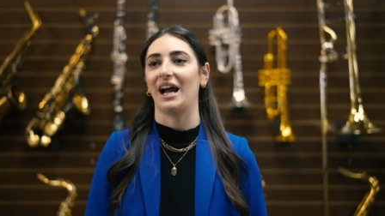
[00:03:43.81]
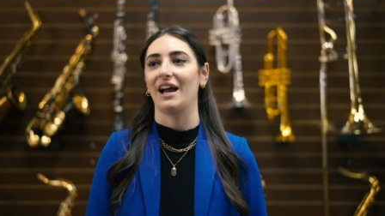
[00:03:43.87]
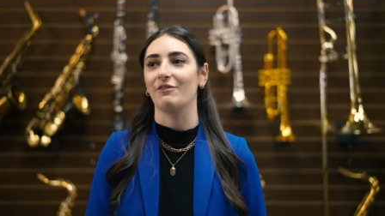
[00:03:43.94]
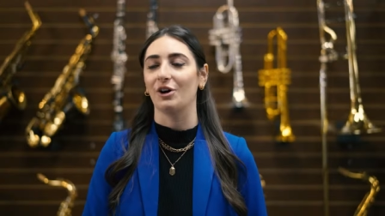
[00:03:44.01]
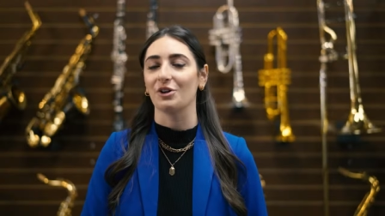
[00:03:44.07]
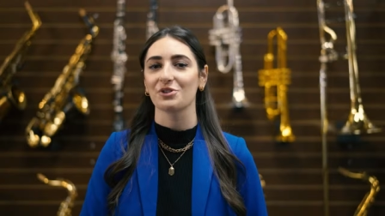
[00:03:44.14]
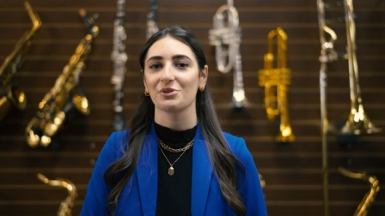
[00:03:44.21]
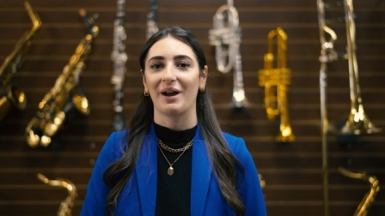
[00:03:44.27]

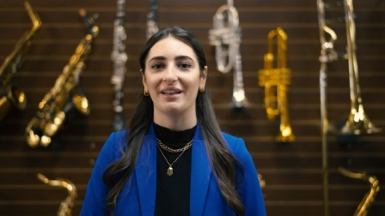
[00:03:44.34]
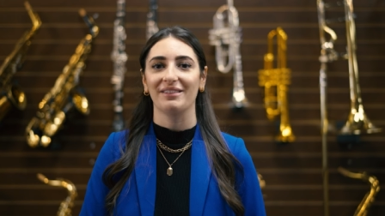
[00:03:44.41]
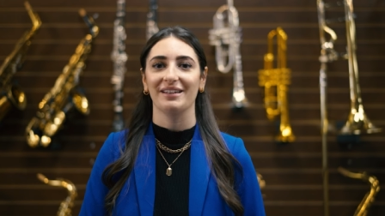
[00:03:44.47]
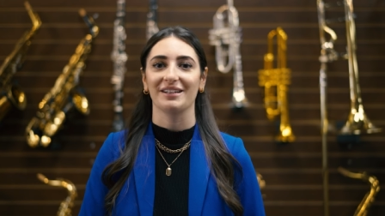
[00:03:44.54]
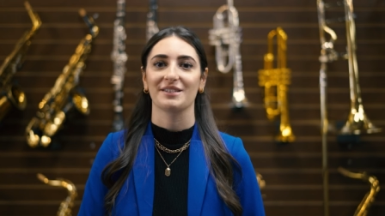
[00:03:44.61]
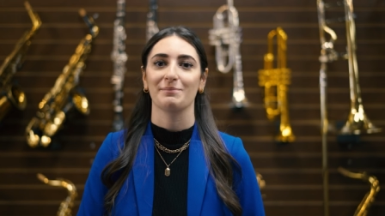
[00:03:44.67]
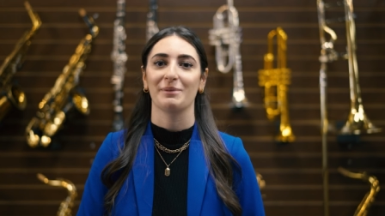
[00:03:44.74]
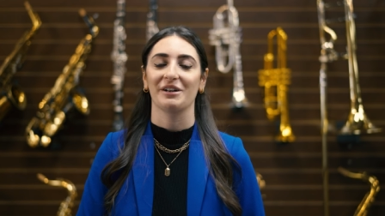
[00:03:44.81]
I've also had the
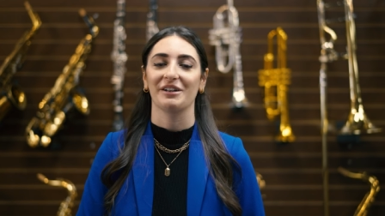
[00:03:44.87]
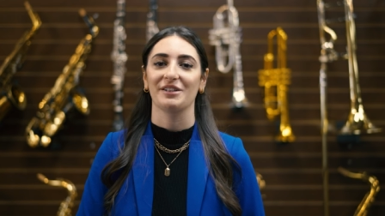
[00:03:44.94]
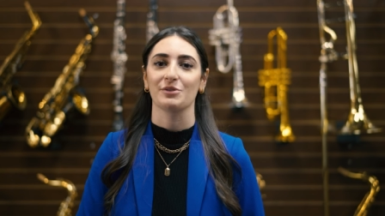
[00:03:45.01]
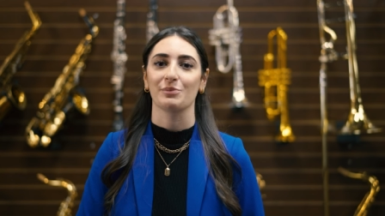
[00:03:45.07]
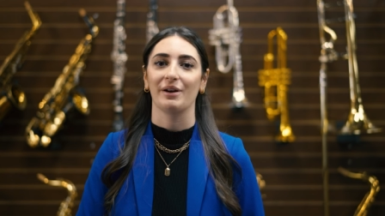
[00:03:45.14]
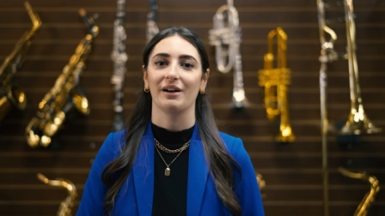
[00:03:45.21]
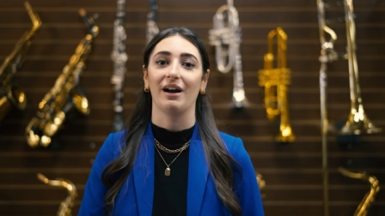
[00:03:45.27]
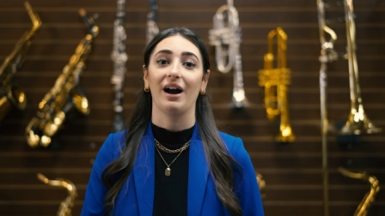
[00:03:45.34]

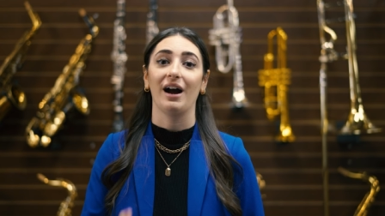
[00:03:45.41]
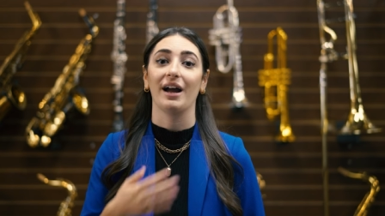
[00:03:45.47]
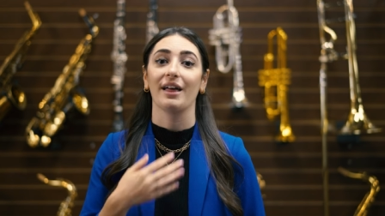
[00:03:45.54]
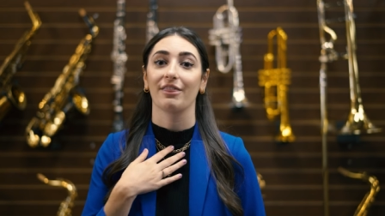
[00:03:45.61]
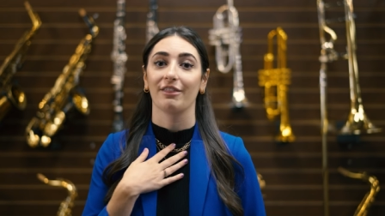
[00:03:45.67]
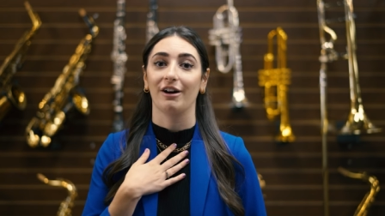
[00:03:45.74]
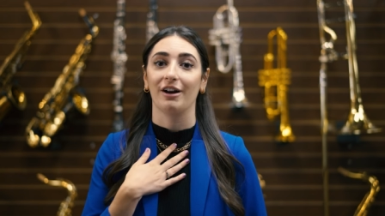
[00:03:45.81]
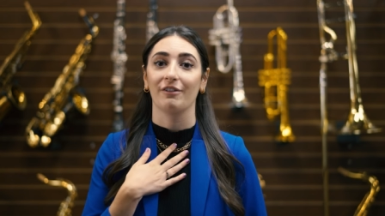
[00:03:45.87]
experience where
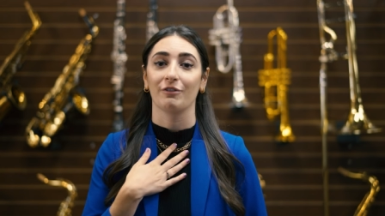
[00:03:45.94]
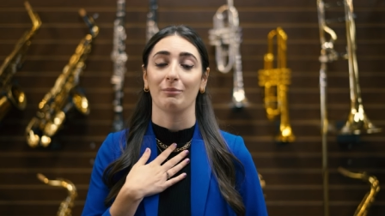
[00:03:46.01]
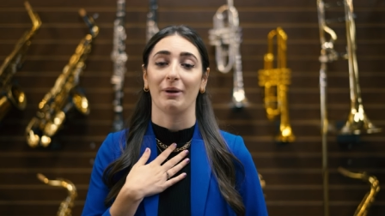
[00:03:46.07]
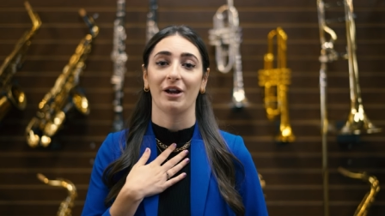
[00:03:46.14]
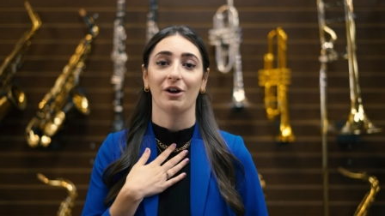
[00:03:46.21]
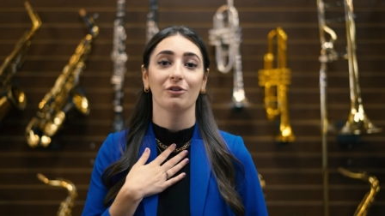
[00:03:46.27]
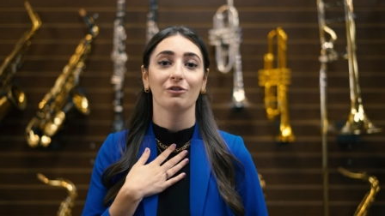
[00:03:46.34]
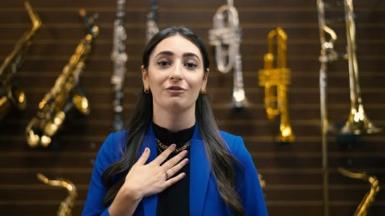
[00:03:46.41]
I thought for
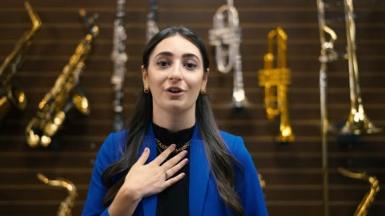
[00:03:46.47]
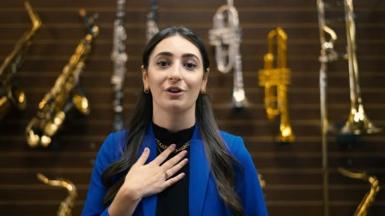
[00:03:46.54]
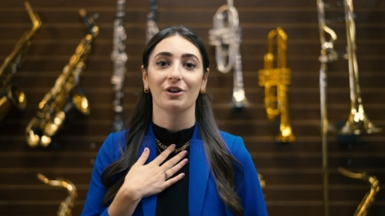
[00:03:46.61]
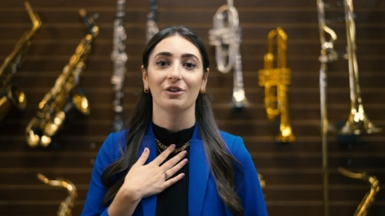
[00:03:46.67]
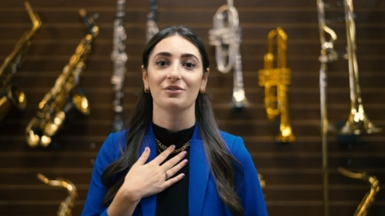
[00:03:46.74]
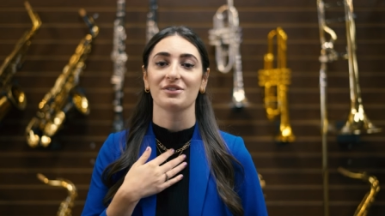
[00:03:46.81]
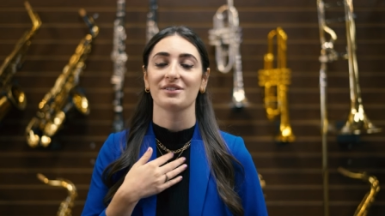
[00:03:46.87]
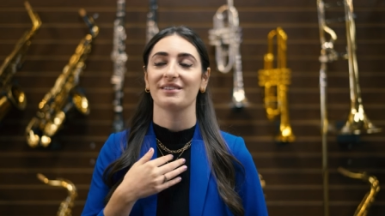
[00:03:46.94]
my own
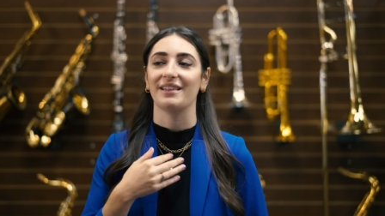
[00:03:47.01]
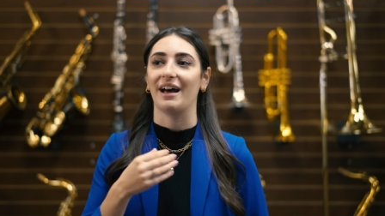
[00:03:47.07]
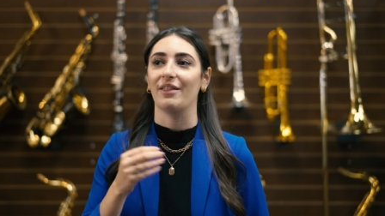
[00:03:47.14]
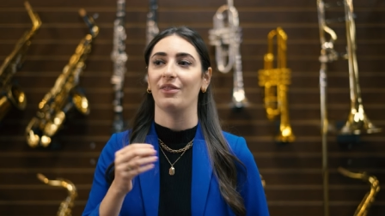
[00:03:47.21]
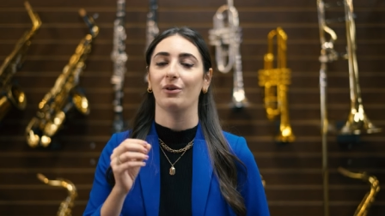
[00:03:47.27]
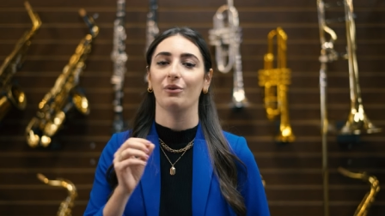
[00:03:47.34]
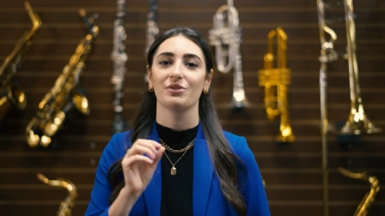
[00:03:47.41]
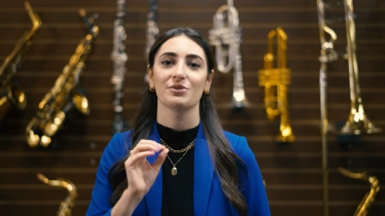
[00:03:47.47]
photos
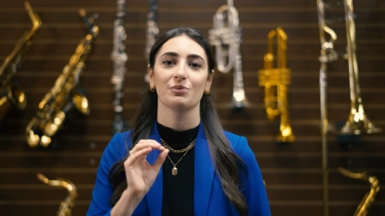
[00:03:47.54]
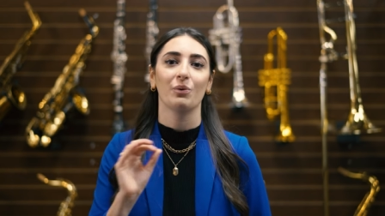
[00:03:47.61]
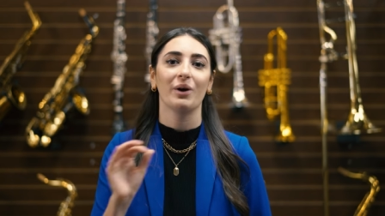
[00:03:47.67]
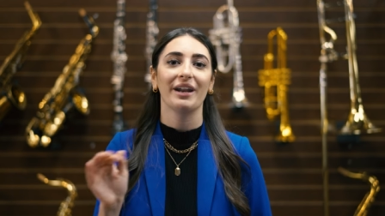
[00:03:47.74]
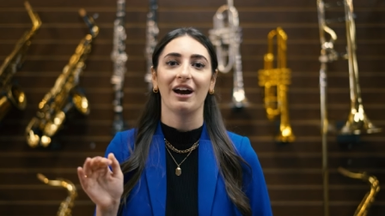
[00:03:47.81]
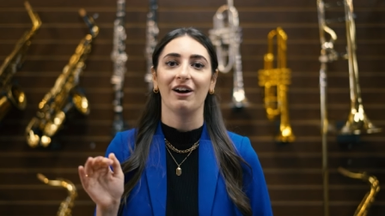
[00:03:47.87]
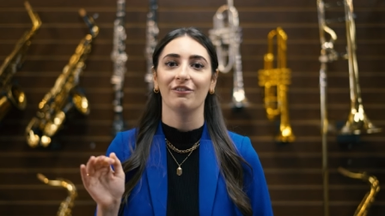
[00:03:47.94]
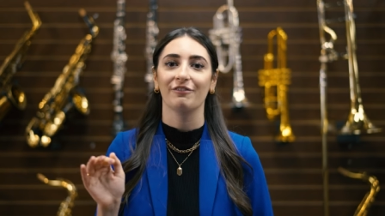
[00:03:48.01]
that this
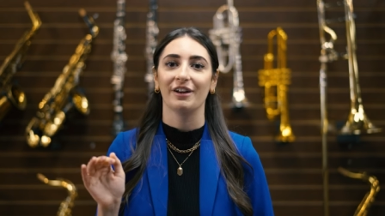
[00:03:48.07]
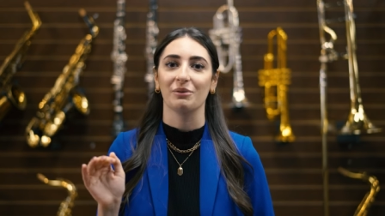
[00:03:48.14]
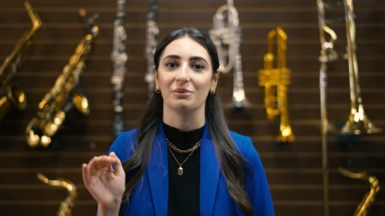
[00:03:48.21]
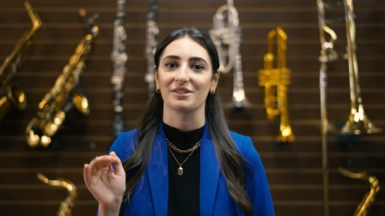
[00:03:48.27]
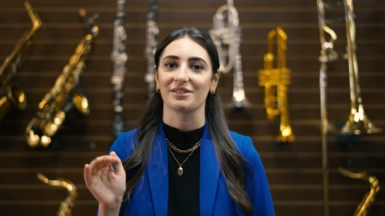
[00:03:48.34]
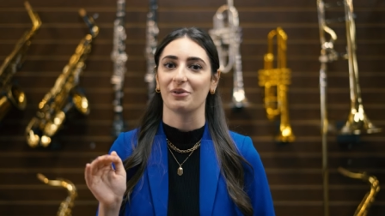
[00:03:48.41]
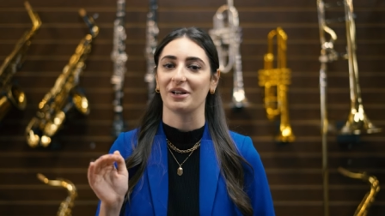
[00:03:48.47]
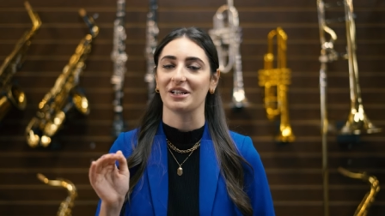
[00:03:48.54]
one outfit
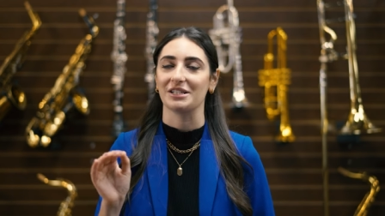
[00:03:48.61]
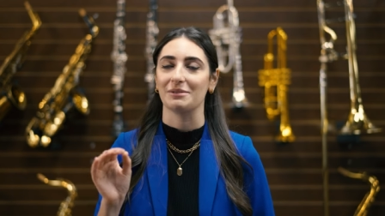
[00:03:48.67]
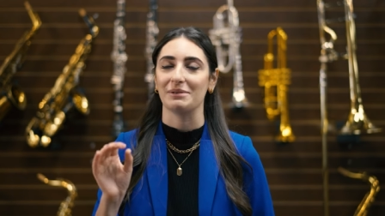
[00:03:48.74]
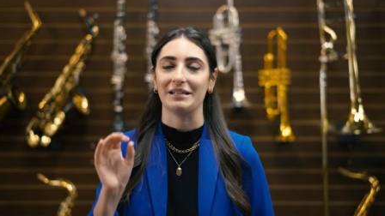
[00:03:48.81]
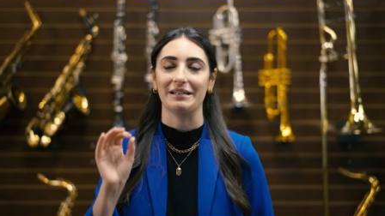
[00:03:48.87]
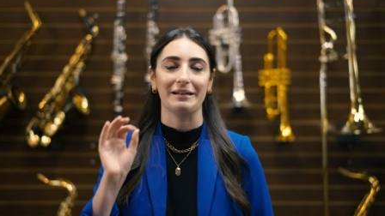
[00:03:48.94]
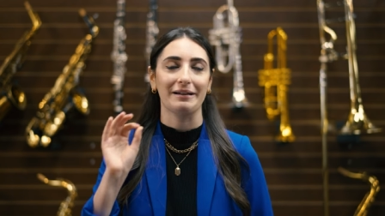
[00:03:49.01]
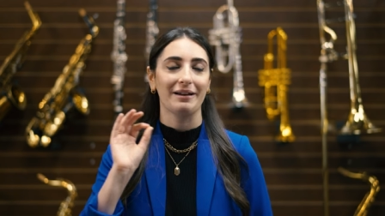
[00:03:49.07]
was going to
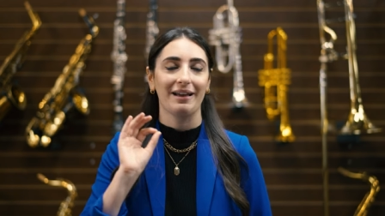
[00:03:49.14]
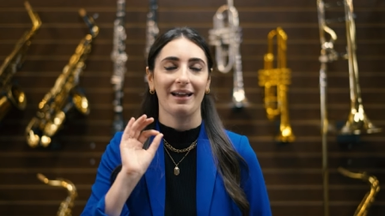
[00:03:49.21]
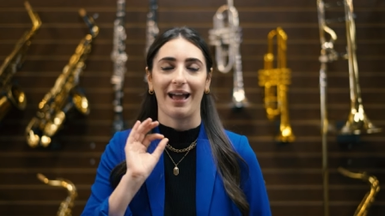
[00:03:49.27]
be